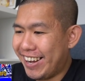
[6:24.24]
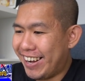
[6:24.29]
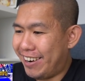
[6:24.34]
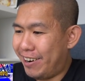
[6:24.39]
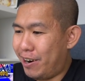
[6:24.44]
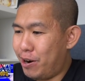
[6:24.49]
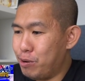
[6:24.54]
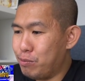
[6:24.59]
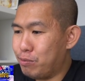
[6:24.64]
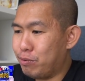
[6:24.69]

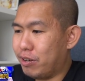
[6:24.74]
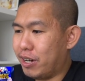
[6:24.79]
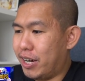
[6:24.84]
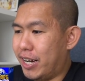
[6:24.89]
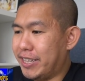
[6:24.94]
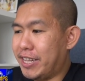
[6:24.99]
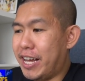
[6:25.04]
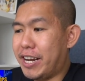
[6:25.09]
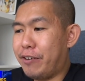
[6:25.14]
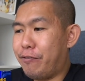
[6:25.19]
Oh,
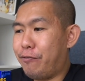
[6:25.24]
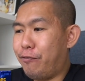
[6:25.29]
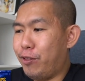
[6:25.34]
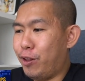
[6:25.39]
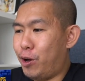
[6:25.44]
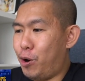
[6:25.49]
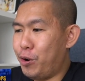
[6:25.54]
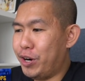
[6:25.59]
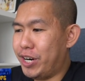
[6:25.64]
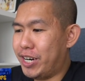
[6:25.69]
another
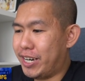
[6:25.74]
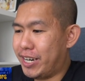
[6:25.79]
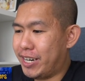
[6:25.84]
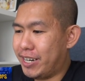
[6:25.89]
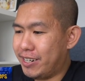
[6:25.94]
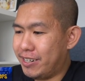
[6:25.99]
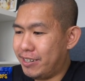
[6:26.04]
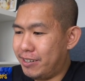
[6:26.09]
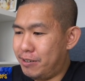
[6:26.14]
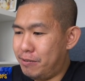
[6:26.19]

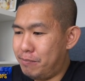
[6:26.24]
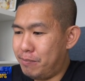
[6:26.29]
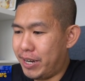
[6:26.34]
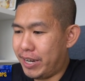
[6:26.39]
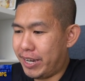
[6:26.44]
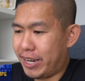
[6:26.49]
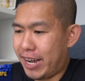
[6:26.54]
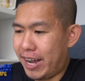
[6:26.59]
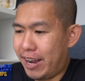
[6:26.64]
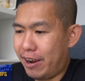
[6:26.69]
floater. Oh
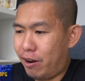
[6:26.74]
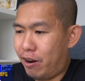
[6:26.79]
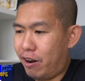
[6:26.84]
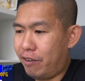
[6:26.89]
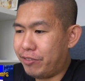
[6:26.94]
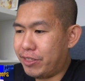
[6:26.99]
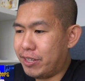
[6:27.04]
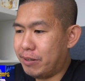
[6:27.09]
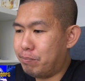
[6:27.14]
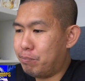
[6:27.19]
my God,
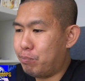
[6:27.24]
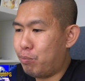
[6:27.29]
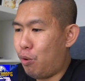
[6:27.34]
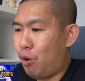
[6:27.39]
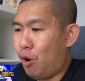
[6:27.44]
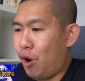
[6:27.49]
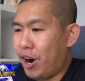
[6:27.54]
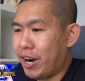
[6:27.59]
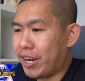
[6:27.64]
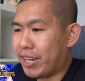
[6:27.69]
off the
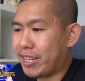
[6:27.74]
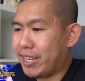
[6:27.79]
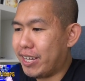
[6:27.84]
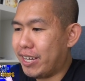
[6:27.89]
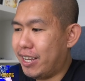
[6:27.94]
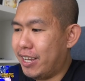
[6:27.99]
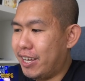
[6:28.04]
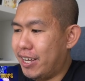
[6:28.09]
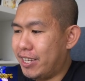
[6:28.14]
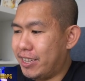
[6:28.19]
board.
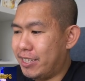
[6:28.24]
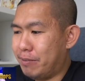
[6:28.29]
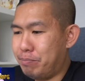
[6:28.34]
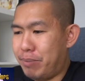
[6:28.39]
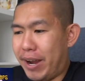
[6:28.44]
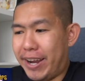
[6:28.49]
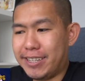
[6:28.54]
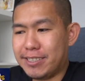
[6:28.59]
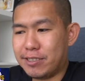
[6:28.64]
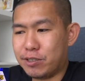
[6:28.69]
The
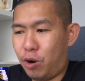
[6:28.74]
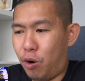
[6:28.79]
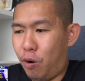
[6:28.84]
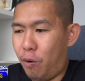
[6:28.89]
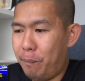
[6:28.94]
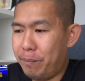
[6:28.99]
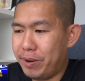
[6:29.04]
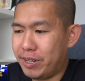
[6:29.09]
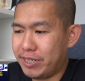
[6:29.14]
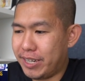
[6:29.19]
bank is
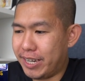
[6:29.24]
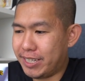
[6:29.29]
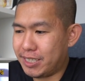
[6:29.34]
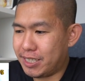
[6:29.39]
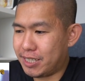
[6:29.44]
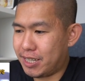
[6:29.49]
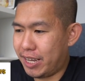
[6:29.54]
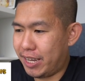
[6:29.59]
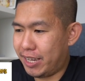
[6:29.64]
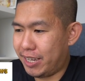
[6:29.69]
open
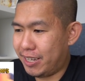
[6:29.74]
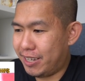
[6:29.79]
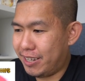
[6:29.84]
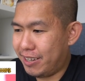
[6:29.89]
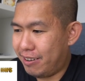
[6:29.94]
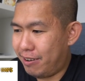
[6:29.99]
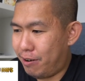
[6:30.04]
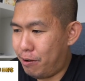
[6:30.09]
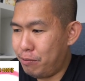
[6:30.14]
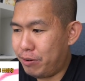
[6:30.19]
yesterday.
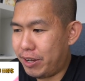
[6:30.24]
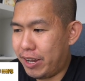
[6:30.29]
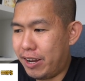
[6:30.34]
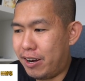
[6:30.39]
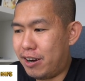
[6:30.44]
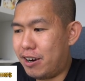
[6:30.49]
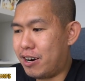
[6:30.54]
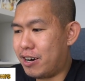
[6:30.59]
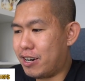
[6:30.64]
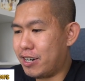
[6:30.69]
Okay,
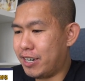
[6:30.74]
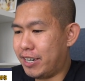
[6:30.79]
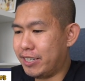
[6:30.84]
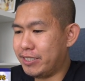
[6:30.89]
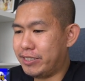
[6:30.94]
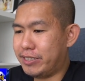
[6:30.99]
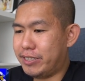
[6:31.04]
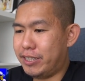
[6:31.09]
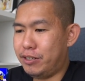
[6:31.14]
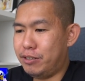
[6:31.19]
R, I I
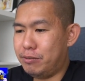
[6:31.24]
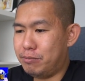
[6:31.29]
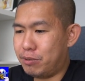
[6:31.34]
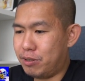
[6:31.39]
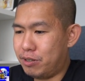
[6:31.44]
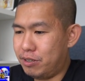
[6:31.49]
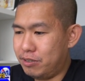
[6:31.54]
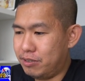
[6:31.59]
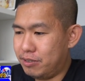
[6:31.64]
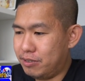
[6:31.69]
see you,
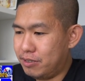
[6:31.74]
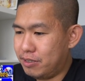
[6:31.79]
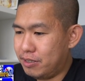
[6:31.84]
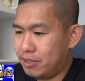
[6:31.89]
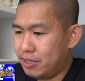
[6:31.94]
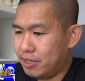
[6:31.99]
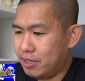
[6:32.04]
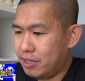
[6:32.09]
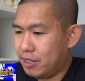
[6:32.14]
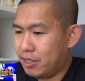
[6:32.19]
bro.
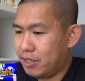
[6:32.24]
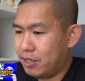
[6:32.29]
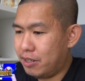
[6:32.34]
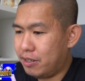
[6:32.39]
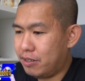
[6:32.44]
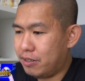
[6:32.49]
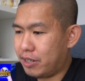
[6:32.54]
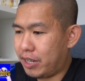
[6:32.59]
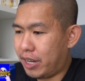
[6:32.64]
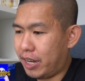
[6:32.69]

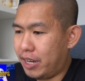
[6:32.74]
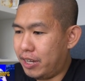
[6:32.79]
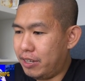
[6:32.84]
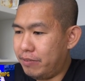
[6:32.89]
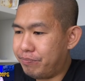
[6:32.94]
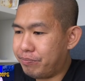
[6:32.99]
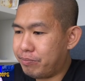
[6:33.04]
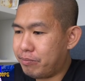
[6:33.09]
Okay.